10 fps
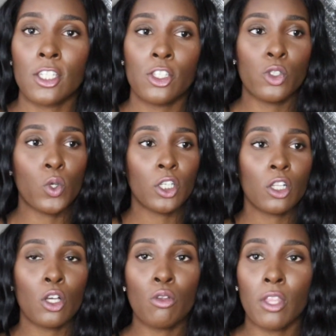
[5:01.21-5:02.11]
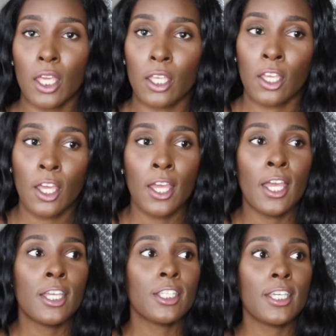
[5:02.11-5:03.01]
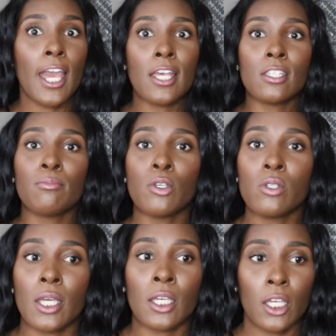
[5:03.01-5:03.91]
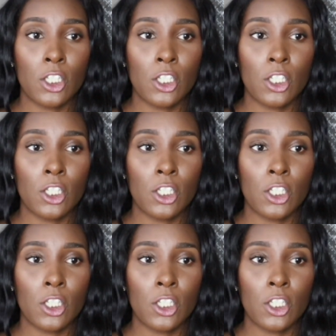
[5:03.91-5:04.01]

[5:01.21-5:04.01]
She's doing the clothing. She has the music.